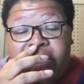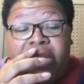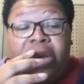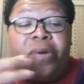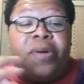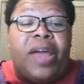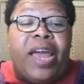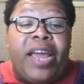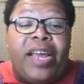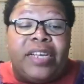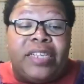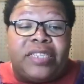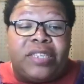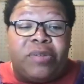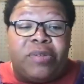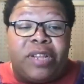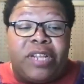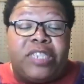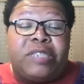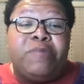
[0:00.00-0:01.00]
Okay,
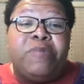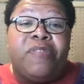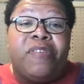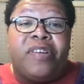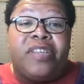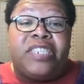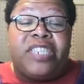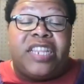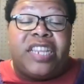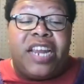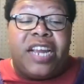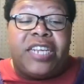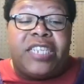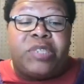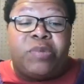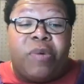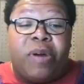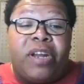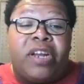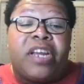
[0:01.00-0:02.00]
so let's move on to the
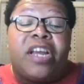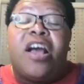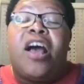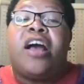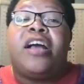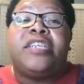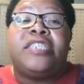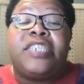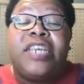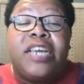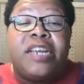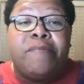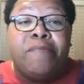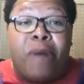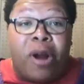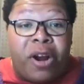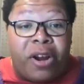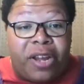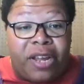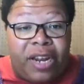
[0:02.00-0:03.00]
next one, content
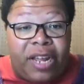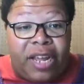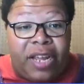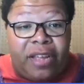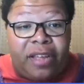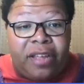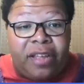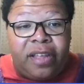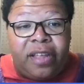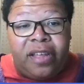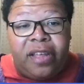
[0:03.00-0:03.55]
marketing.